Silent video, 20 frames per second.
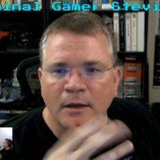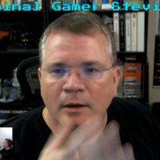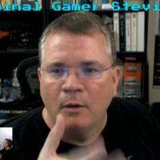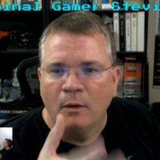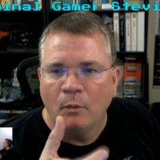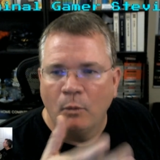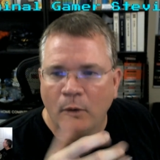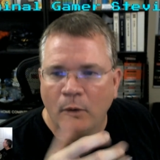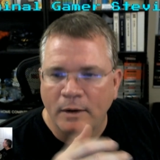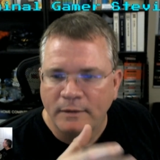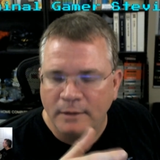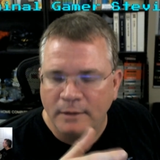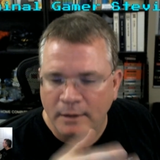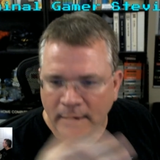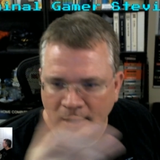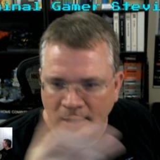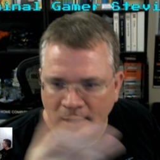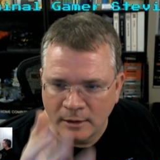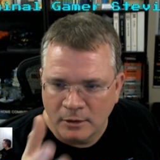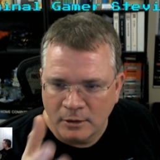what an
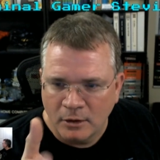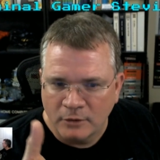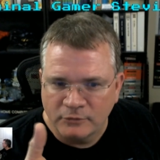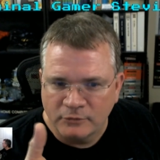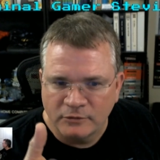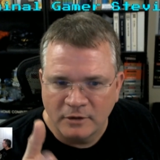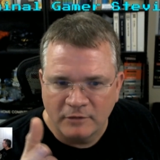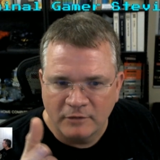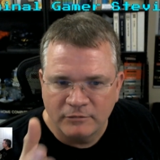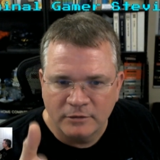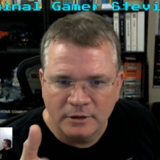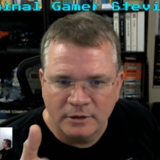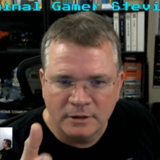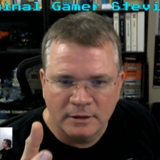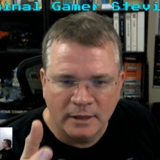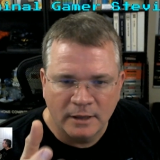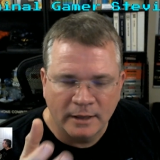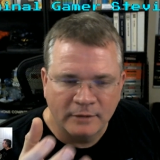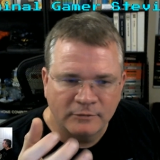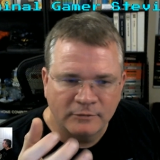analog stuff
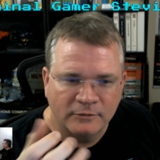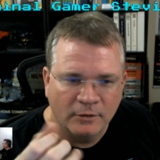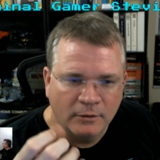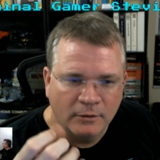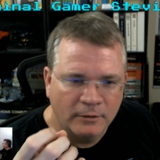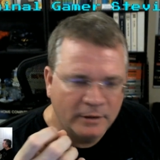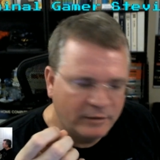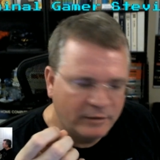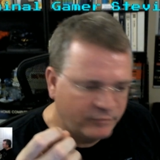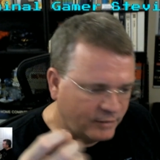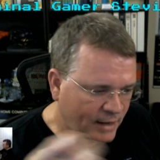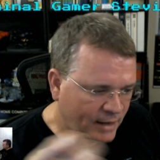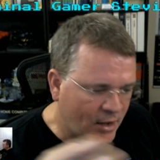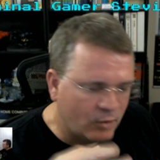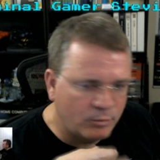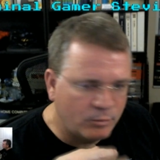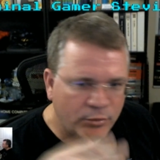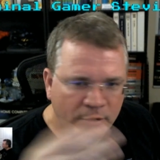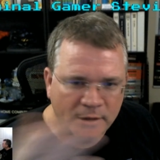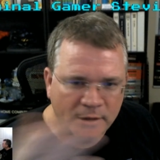look like. So if it
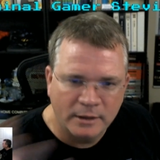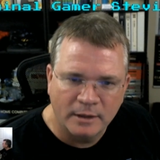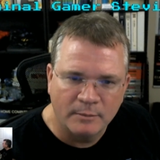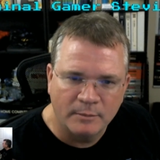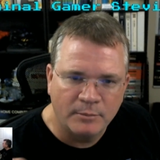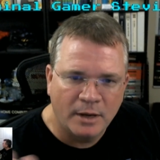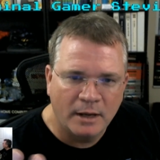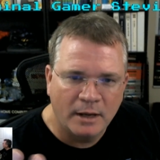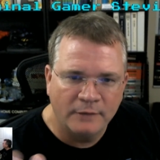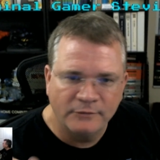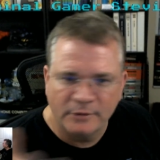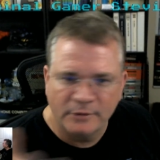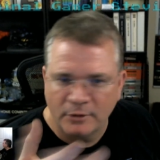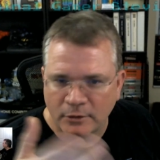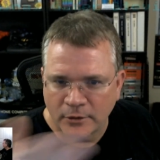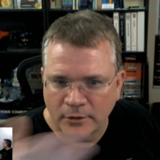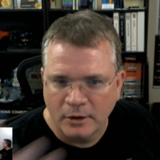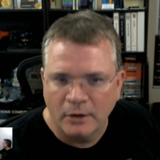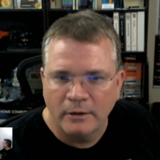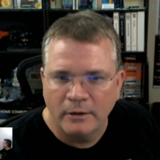output composite
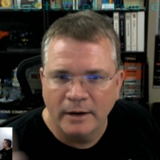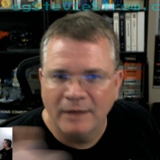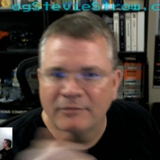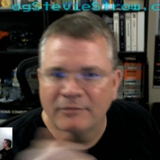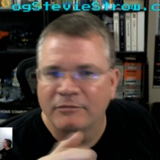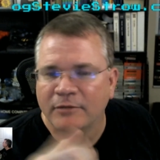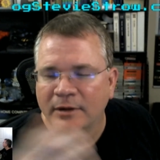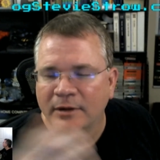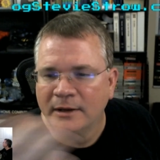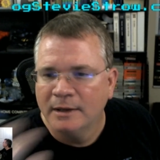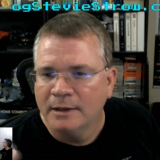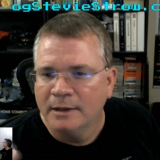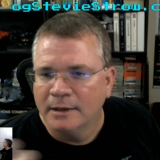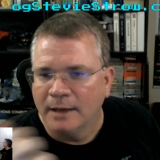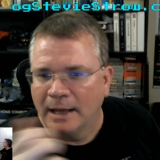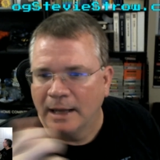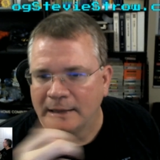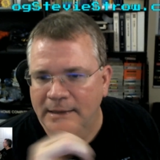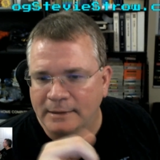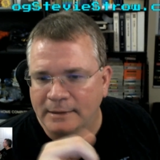or RF,
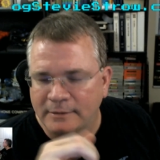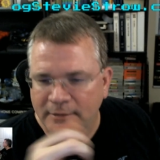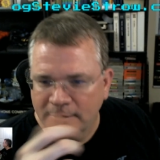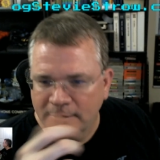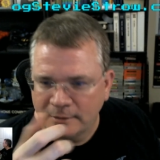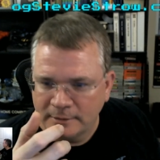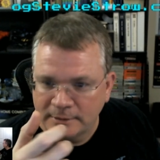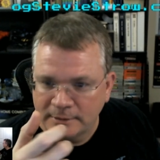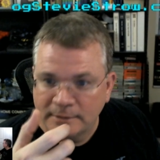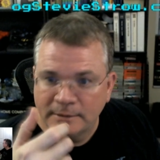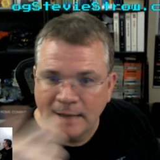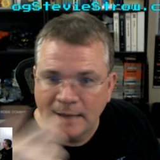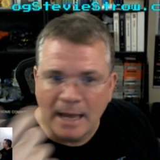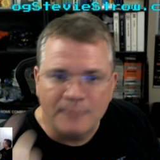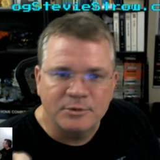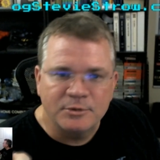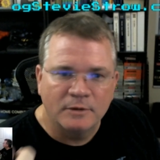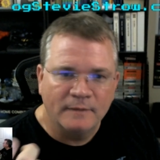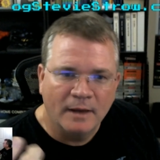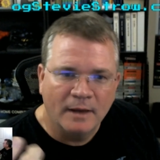I like to
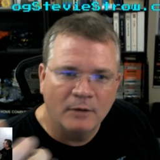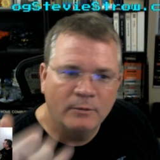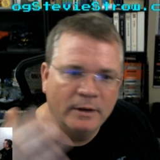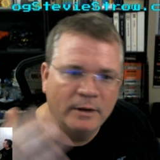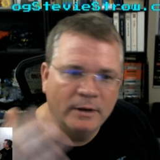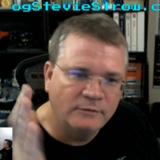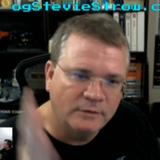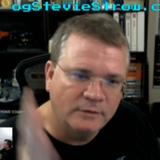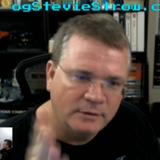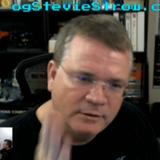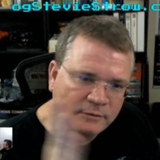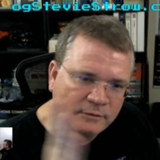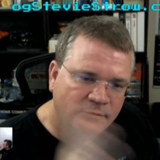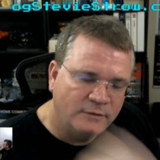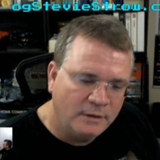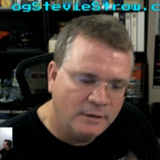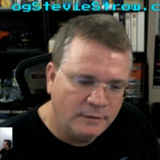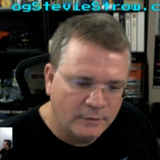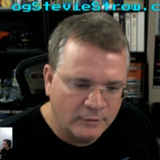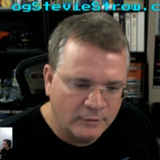captured that way, so you
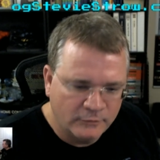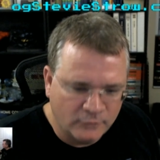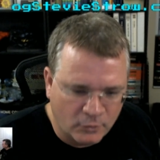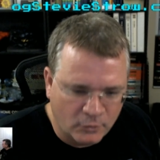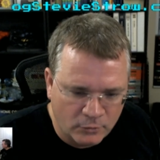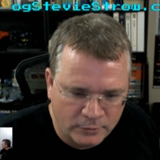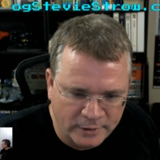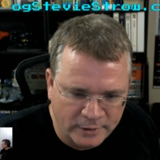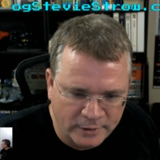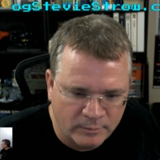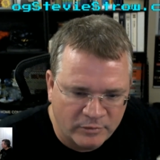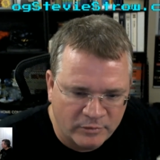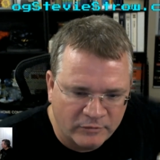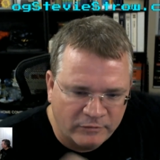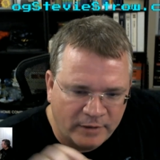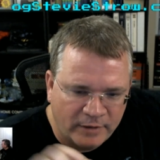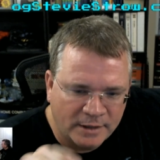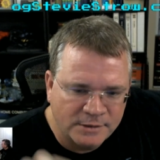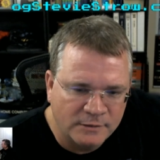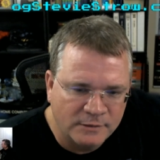see those old
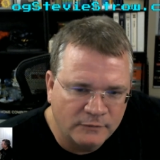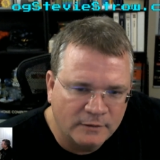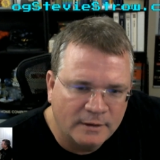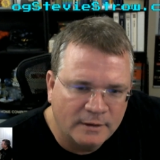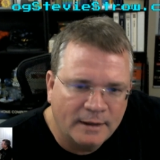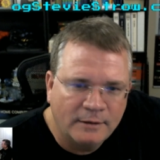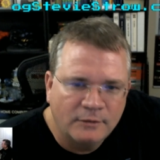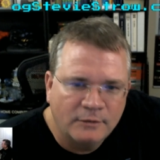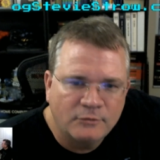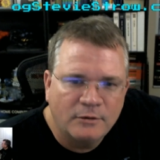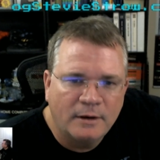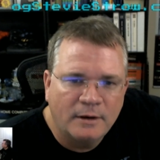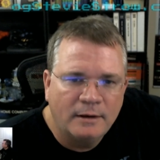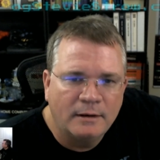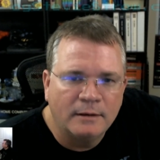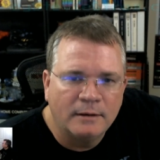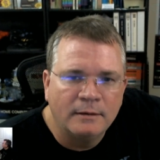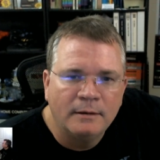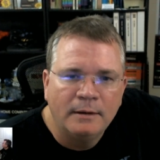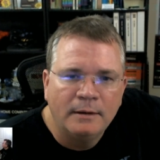imperfections. I like to try
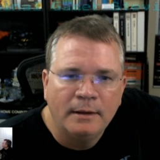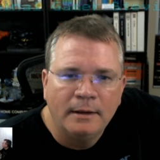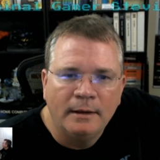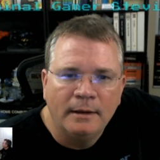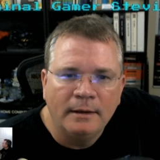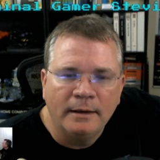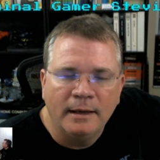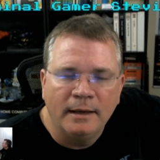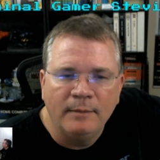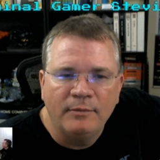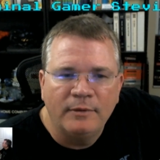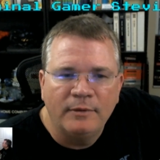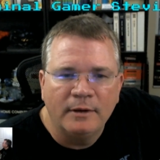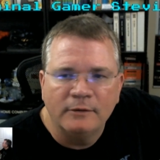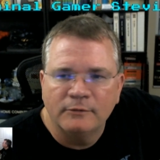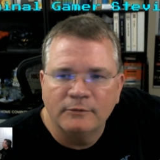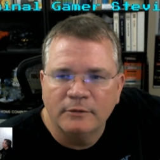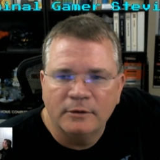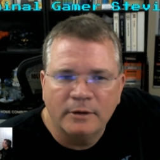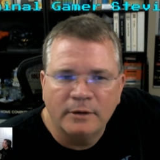to keep
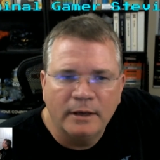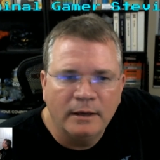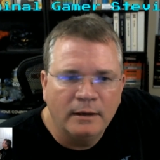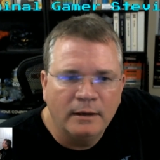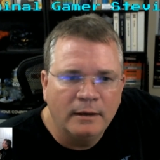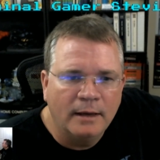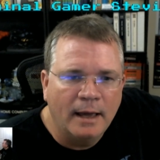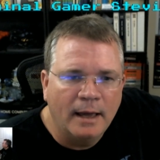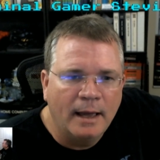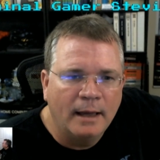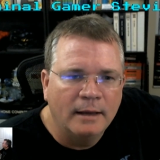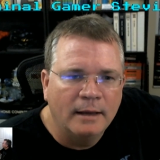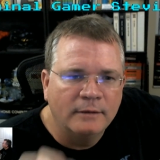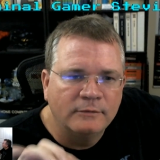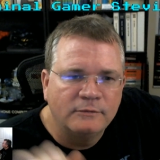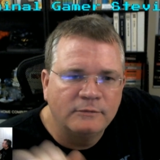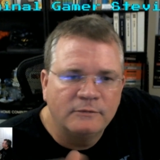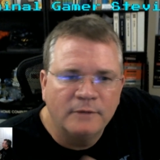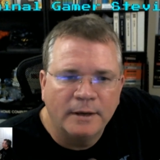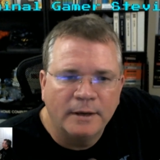things looking
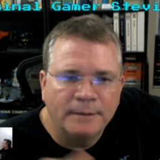as